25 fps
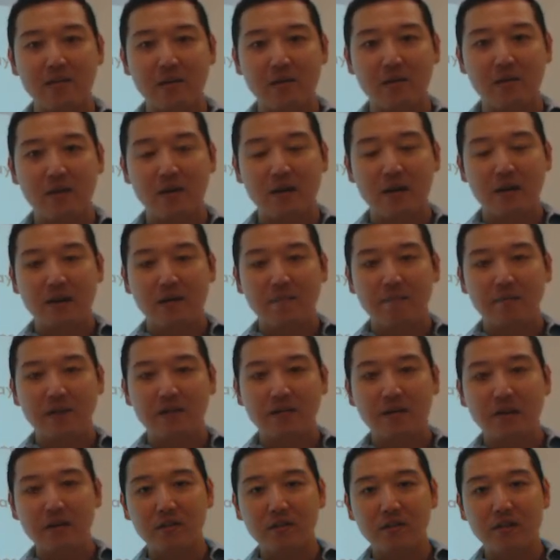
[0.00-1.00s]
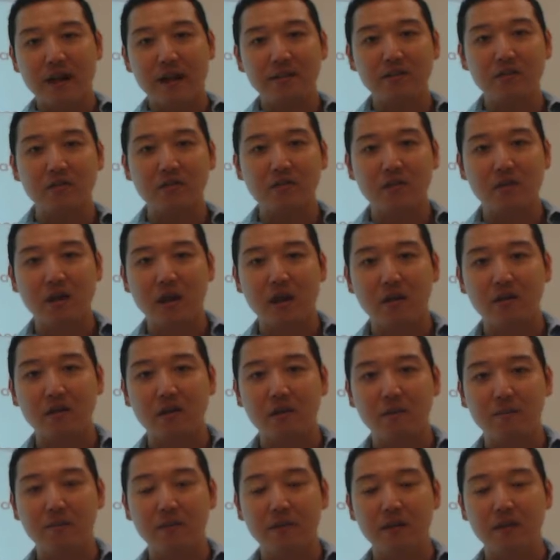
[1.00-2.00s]
So the sales tax in
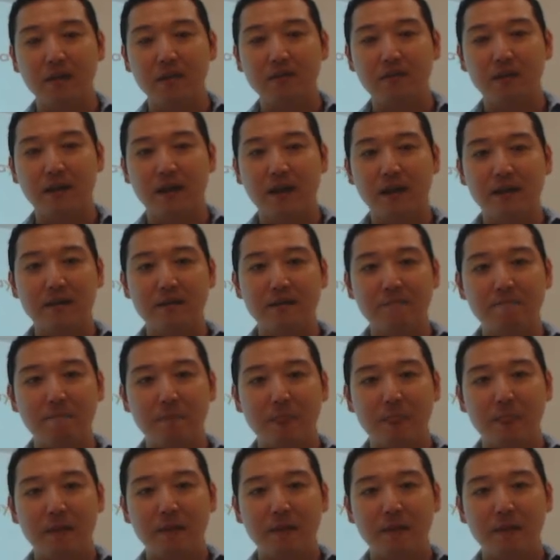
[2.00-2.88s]
Chicago today